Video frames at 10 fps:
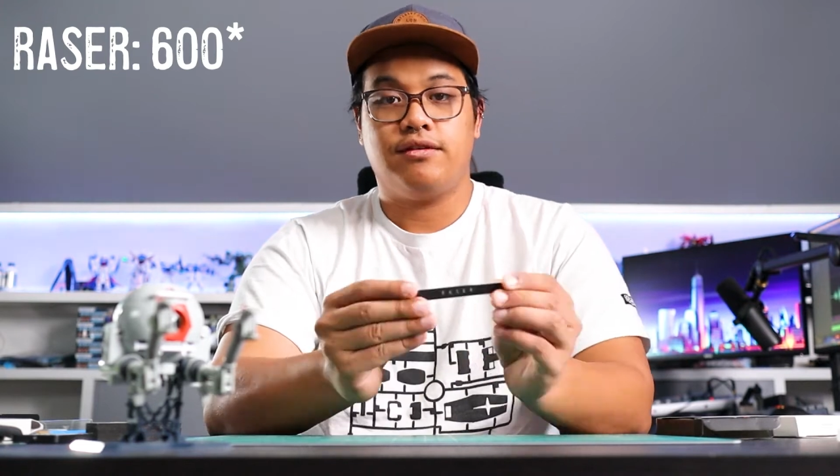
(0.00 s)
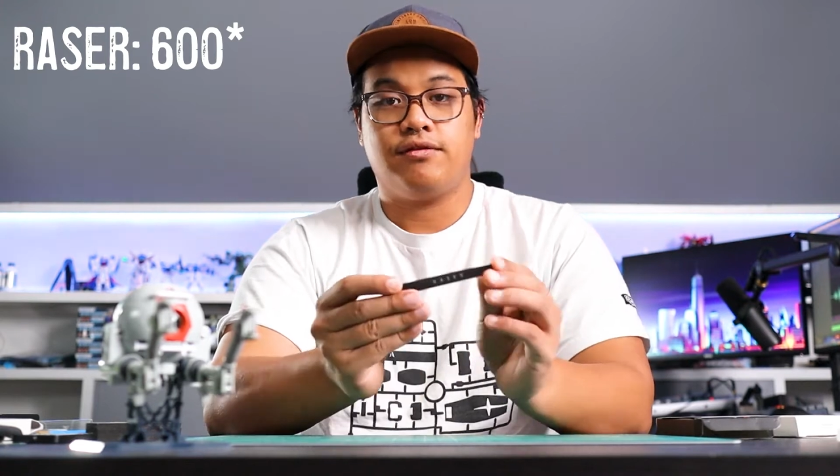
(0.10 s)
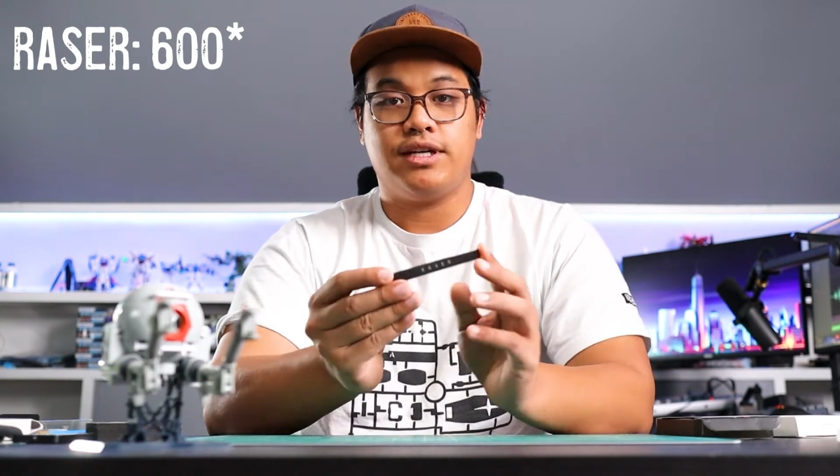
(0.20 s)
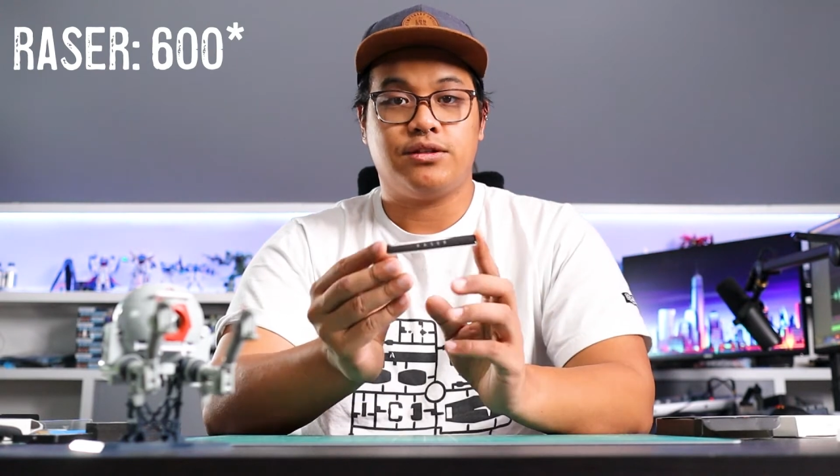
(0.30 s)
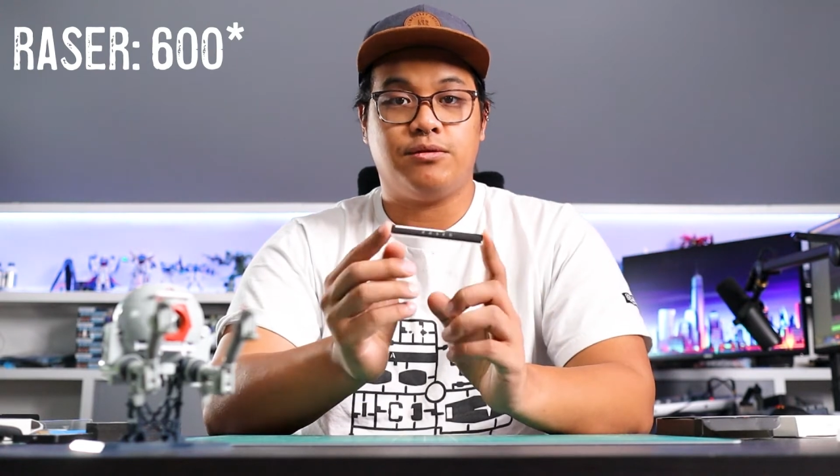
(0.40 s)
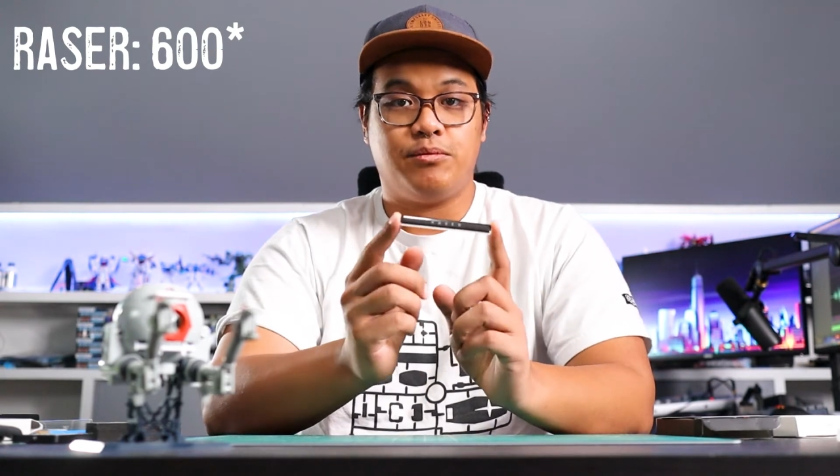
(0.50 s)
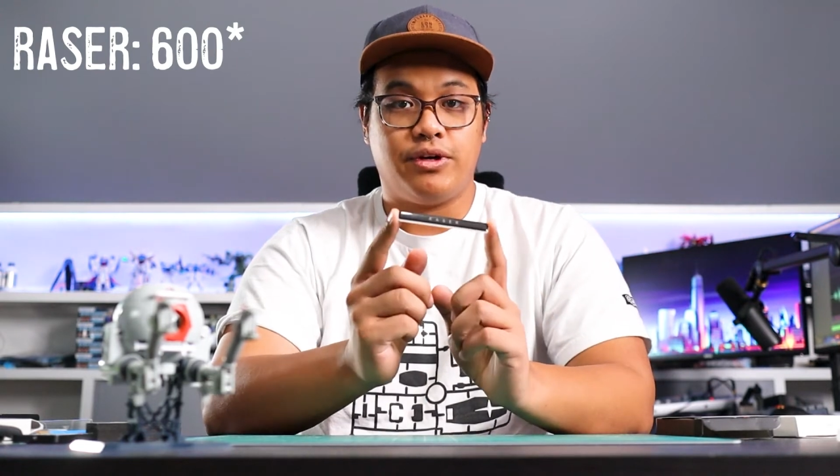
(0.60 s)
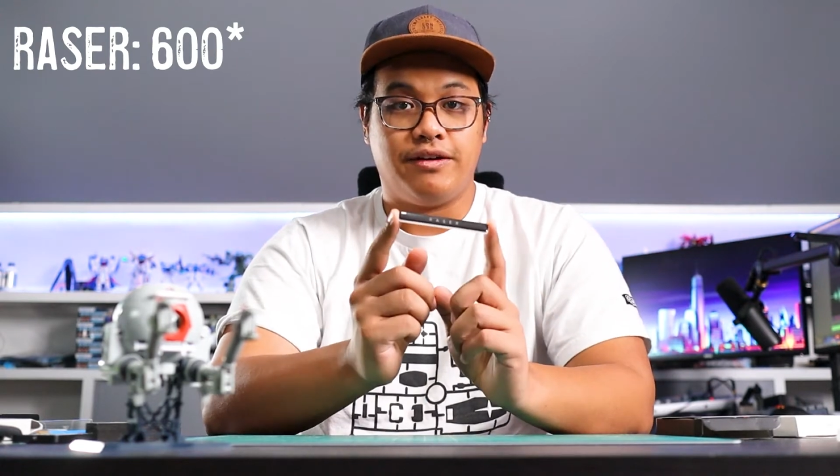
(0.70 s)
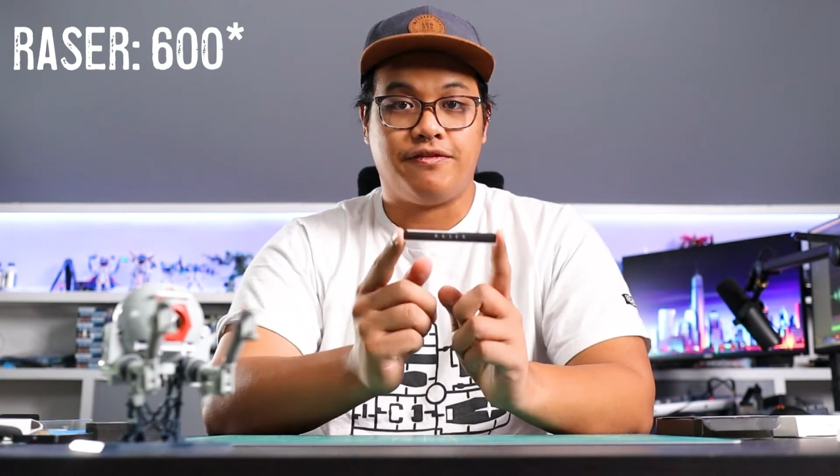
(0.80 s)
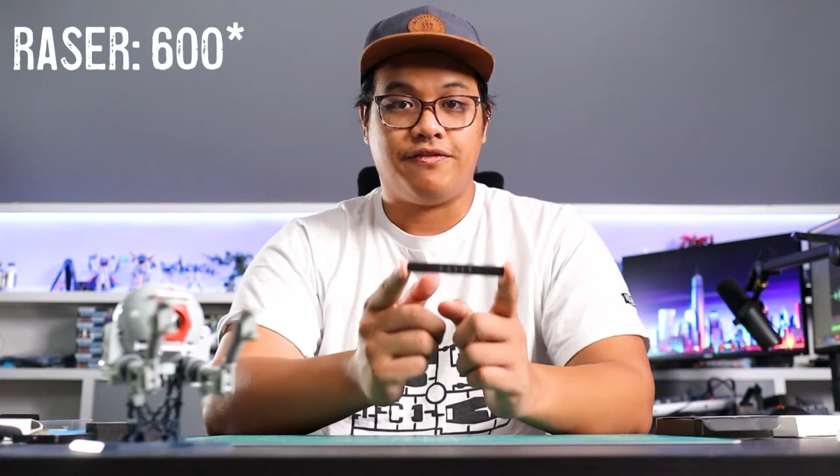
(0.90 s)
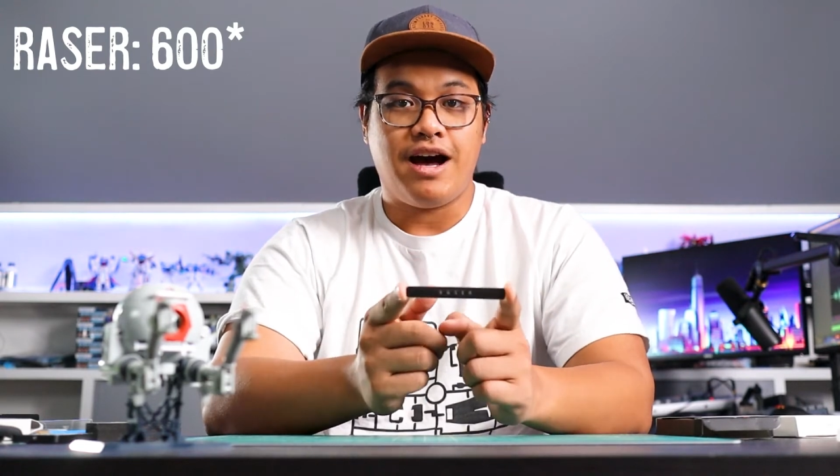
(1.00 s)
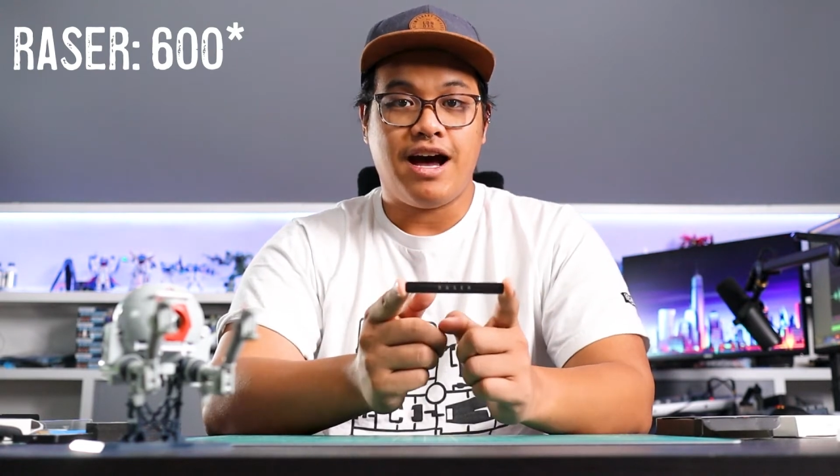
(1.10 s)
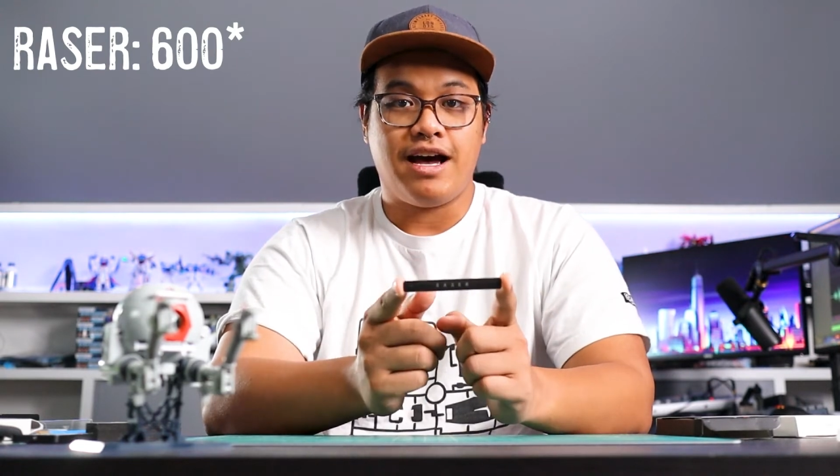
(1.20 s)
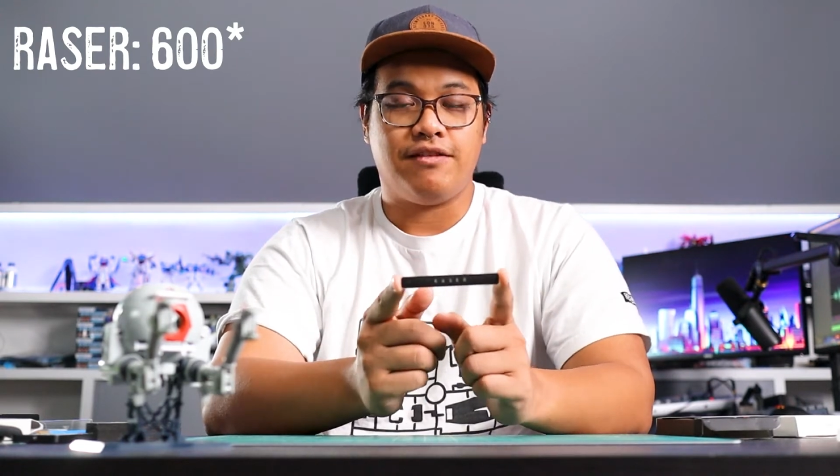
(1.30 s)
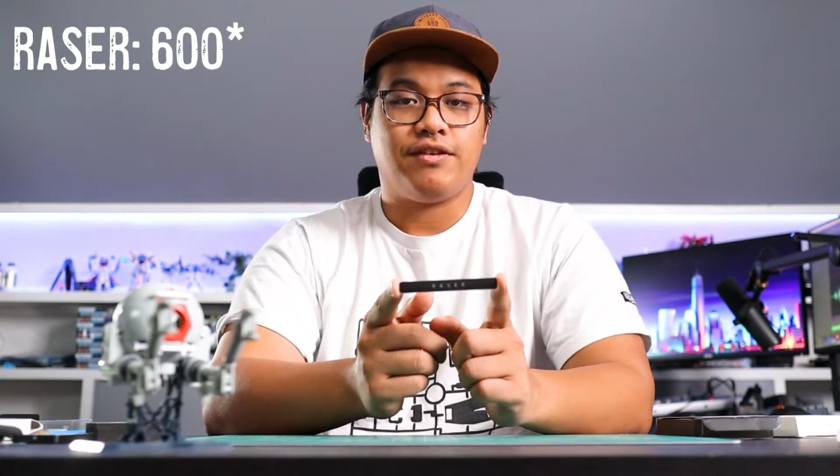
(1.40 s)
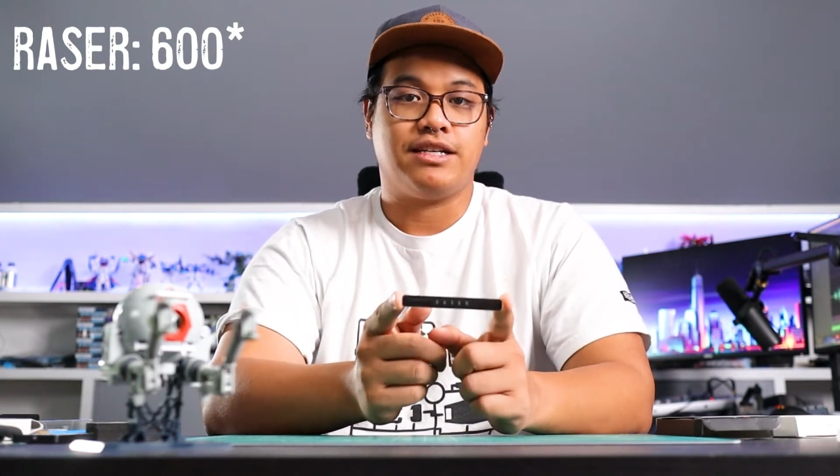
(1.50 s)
The Razer 1.5